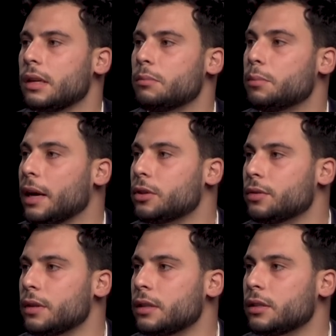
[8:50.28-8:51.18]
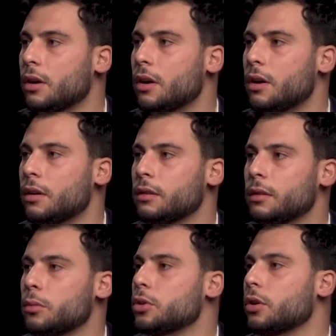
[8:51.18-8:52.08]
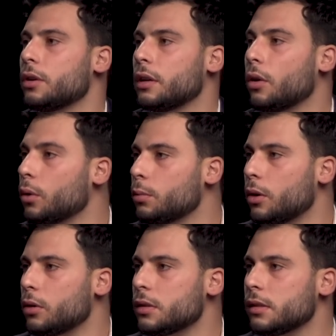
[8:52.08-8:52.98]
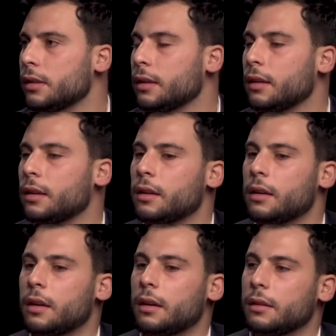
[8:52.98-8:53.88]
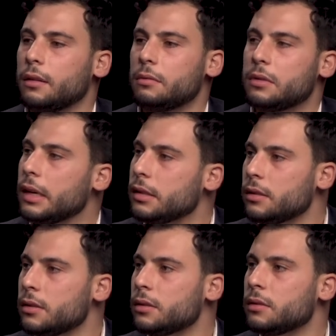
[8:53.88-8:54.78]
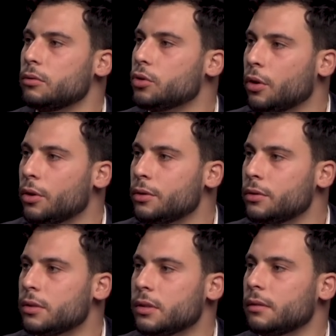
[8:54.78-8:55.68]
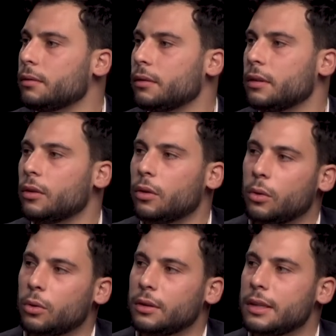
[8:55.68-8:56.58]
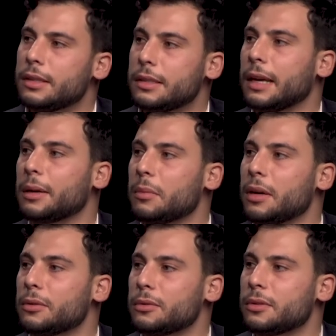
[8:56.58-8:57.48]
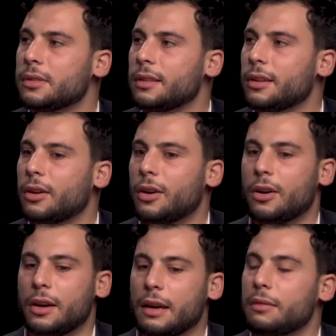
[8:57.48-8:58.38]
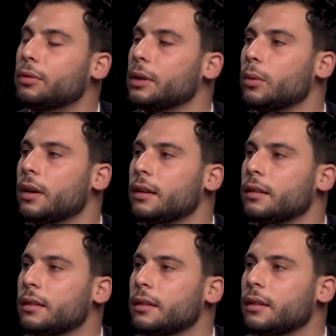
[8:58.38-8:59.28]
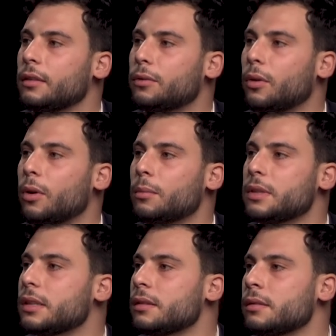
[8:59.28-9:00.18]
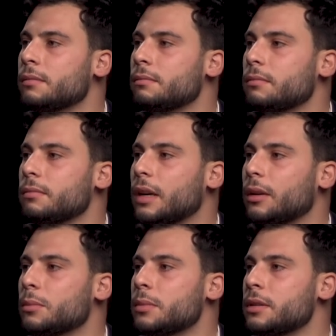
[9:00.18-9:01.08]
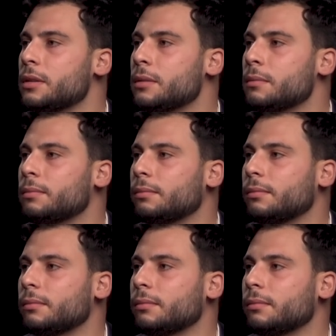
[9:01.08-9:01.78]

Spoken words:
in batteries are majority cobalt, Teslas, drones, all these tech metals are everywhere, from tin, aluminium,